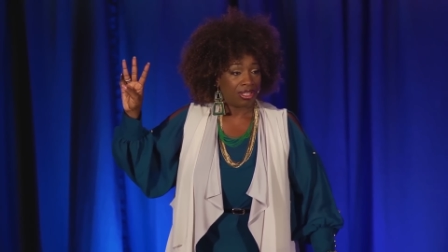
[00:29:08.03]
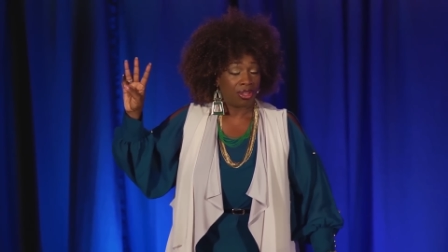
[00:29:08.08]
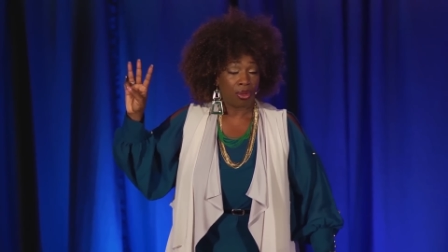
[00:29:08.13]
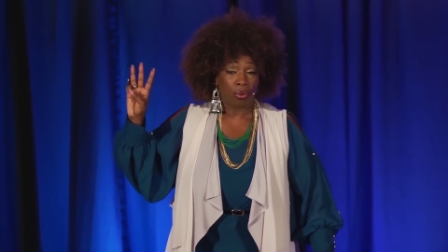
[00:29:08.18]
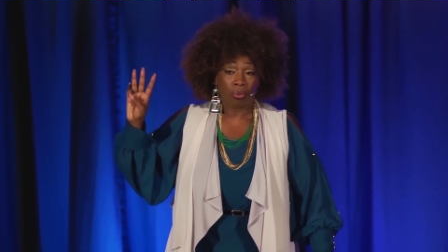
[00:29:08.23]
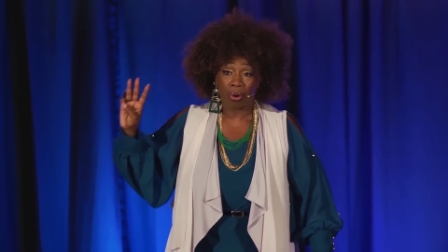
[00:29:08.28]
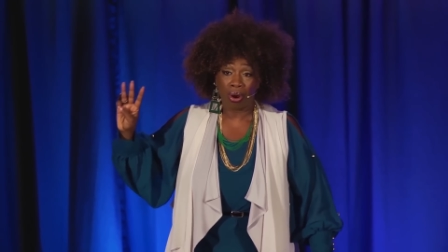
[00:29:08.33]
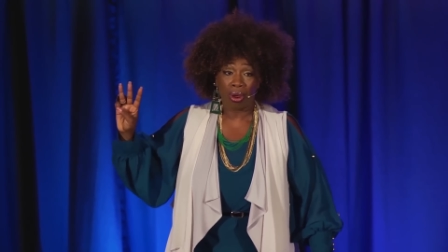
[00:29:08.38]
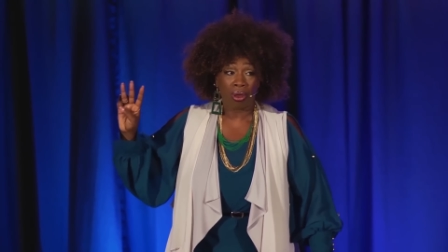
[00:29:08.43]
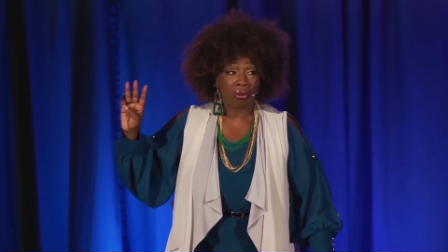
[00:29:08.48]

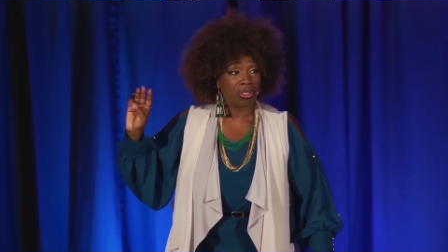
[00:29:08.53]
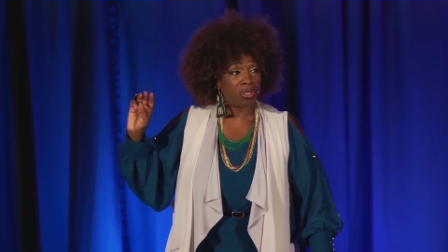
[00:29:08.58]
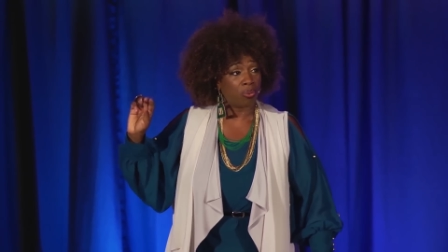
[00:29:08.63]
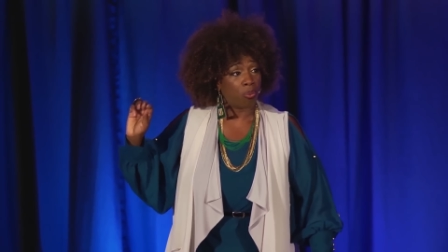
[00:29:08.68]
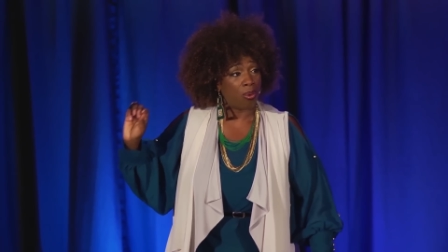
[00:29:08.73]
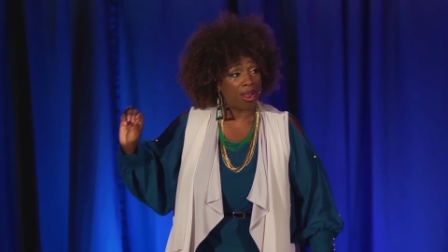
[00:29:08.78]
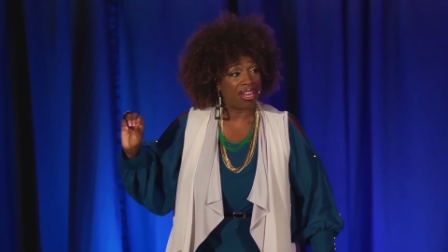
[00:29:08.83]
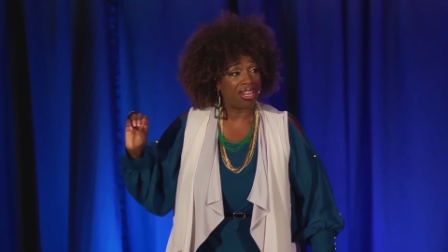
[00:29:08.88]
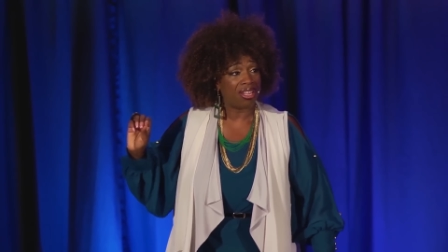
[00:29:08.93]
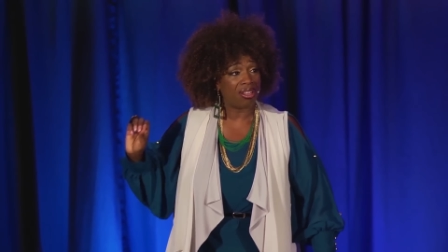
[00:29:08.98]
The world
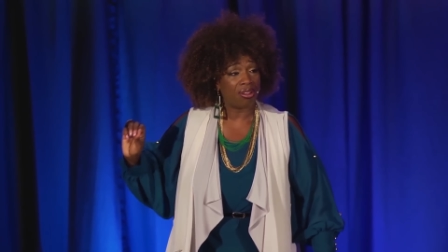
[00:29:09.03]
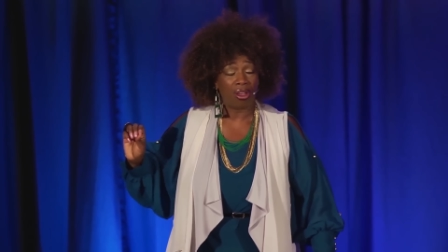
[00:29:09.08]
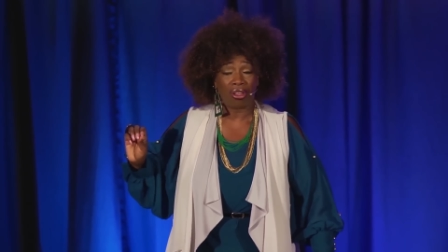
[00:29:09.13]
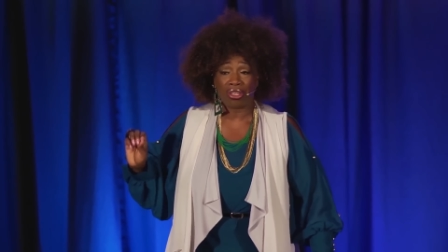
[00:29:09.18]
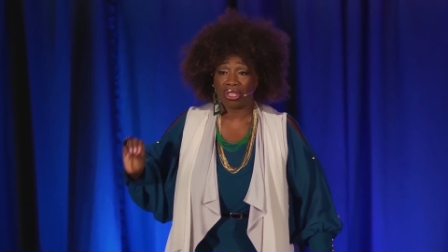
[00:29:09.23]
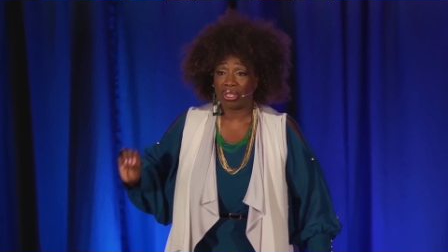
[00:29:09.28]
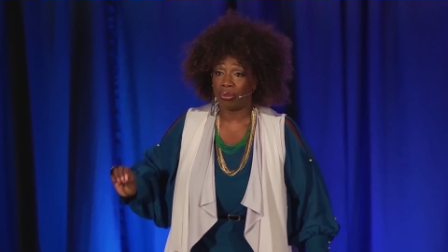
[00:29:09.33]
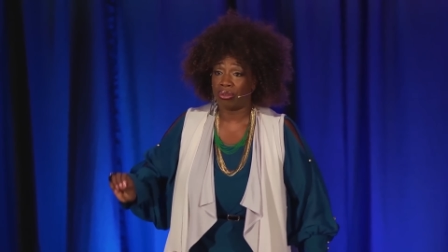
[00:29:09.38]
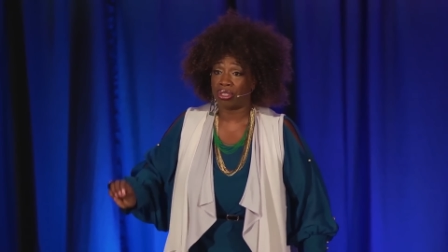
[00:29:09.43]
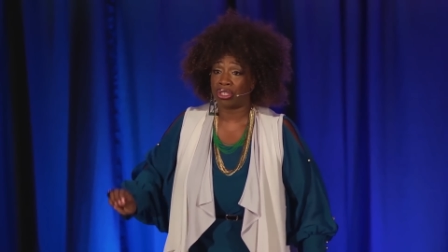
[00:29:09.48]
is waiting
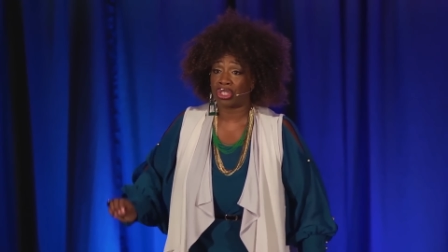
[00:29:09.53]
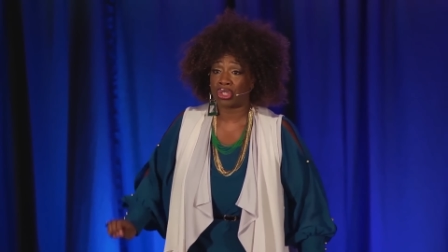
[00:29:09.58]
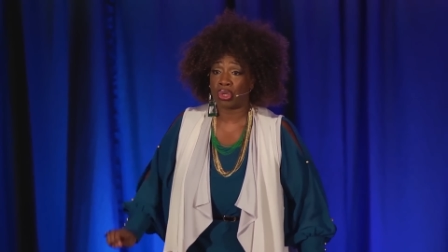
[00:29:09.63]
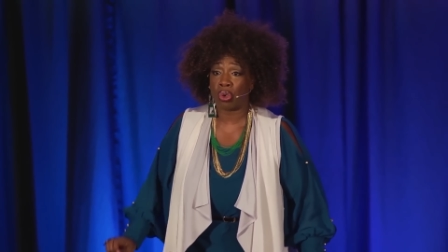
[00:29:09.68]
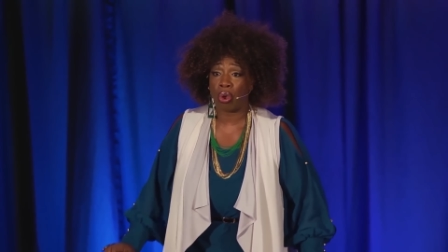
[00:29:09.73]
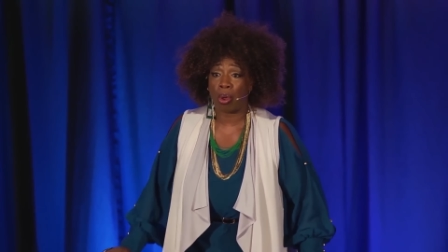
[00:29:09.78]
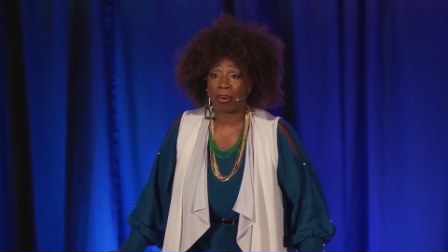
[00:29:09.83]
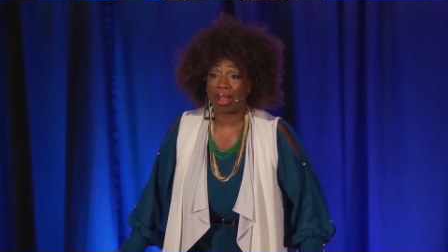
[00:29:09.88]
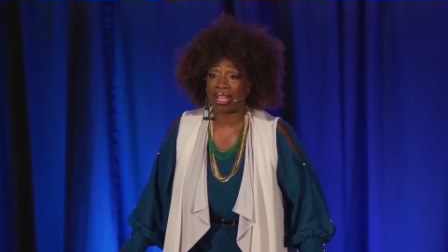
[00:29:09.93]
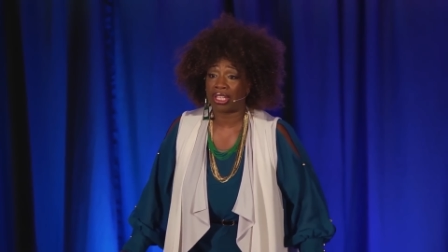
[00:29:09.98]
on you to
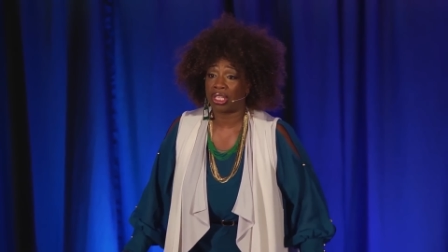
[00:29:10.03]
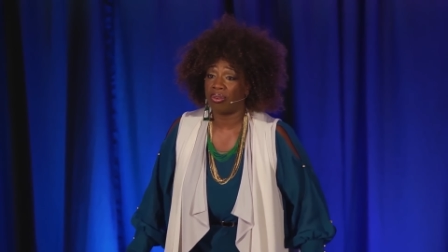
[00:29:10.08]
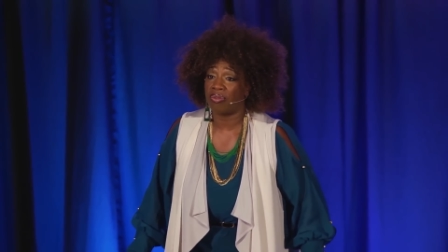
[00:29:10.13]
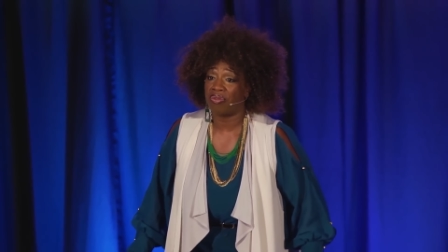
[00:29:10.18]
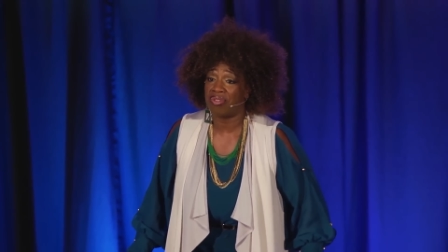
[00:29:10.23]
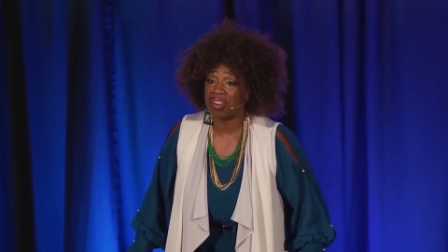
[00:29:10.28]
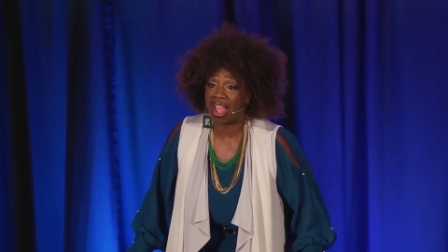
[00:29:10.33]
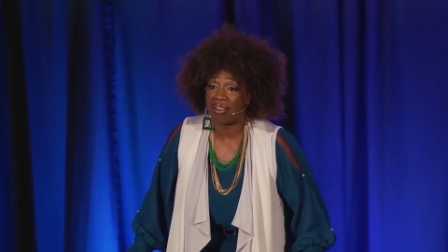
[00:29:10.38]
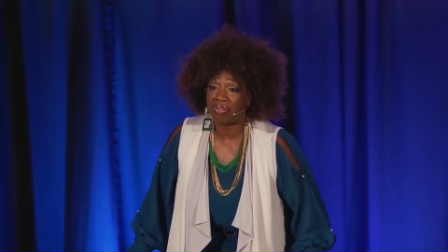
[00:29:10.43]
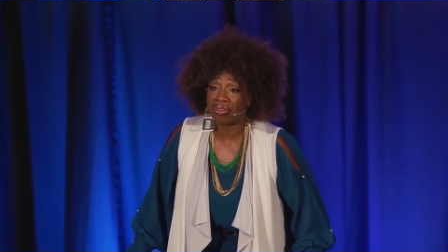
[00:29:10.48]
show up like
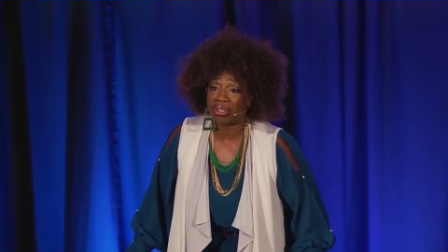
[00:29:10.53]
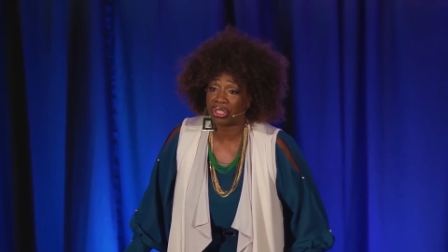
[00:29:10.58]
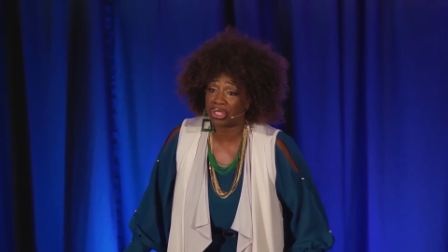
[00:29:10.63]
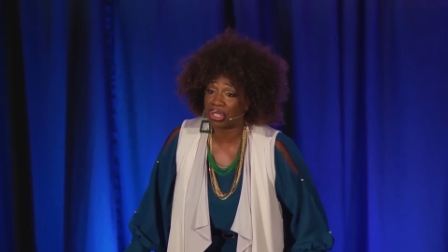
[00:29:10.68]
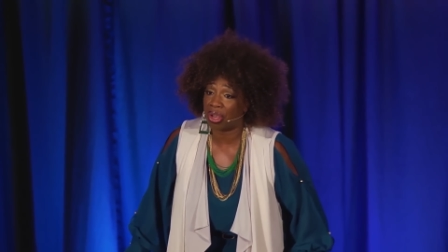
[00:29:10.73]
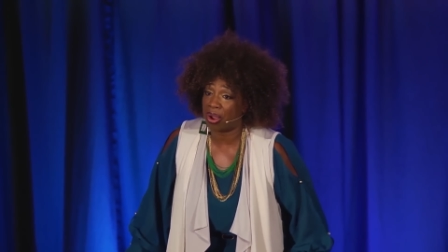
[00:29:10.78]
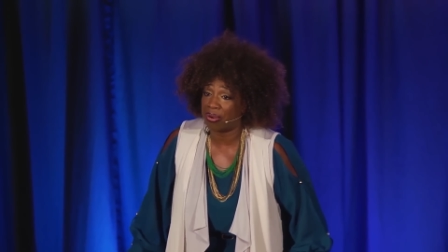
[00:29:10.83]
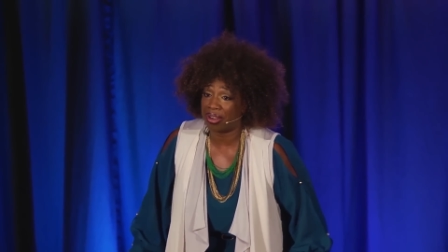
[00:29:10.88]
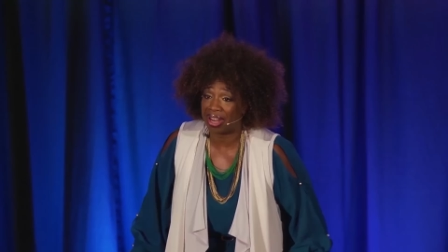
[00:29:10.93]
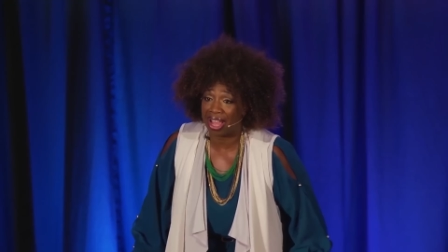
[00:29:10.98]
you've never
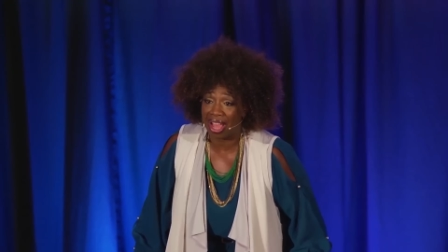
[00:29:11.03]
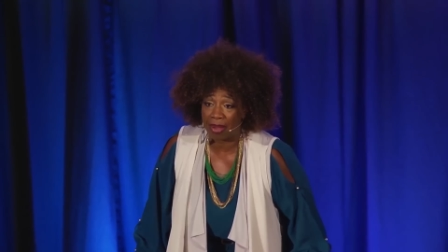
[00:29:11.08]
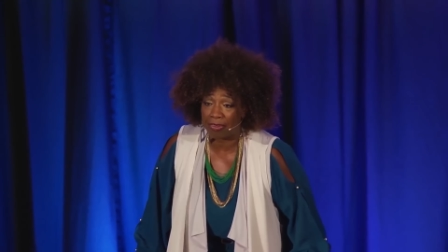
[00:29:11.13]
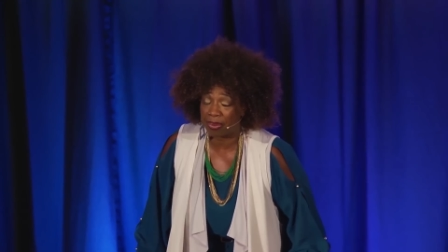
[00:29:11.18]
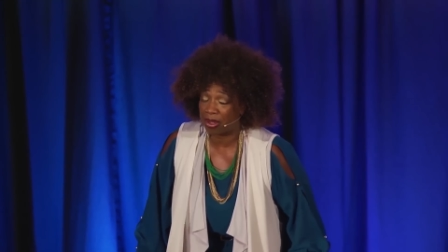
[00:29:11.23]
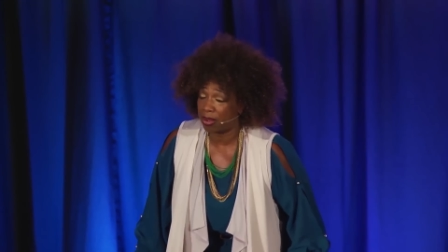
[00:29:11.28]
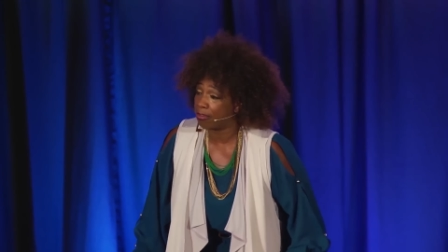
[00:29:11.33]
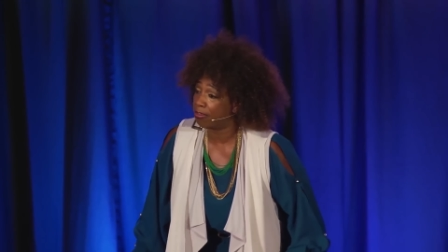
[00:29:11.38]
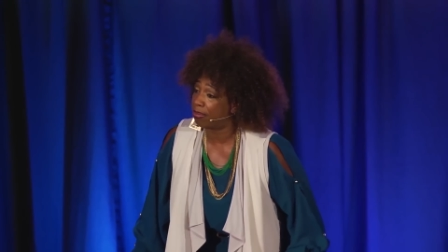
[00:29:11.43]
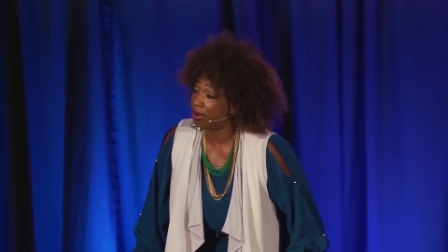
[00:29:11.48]
shown up